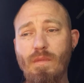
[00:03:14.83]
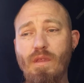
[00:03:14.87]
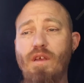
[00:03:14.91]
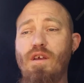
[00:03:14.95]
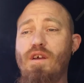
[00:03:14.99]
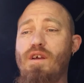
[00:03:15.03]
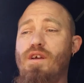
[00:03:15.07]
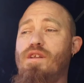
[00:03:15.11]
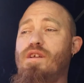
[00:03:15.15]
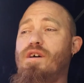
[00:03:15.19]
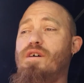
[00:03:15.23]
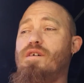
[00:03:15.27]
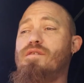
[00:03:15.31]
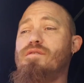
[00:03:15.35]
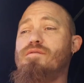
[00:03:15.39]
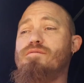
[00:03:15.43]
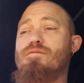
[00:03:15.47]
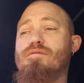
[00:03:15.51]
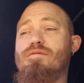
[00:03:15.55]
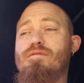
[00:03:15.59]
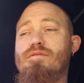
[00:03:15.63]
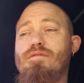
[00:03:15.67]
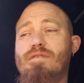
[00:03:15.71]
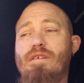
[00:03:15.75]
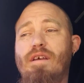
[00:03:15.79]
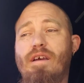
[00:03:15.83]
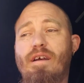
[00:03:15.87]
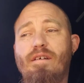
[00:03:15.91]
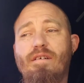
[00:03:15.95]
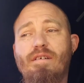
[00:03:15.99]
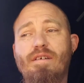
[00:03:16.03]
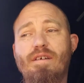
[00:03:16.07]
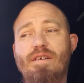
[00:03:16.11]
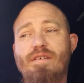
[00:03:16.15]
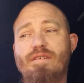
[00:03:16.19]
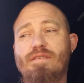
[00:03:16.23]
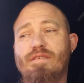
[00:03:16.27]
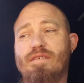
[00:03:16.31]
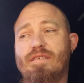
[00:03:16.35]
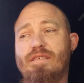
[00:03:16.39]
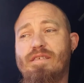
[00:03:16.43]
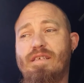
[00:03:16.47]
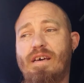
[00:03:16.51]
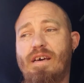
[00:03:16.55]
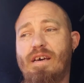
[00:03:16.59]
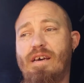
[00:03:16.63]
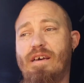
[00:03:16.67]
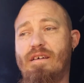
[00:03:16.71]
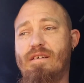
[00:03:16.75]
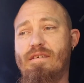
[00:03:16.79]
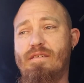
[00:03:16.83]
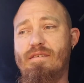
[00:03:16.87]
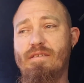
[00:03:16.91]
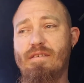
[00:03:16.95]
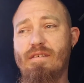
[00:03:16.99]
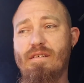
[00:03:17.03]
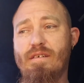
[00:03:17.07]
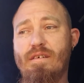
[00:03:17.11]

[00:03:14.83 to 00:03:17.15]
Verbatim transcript: You know, areas that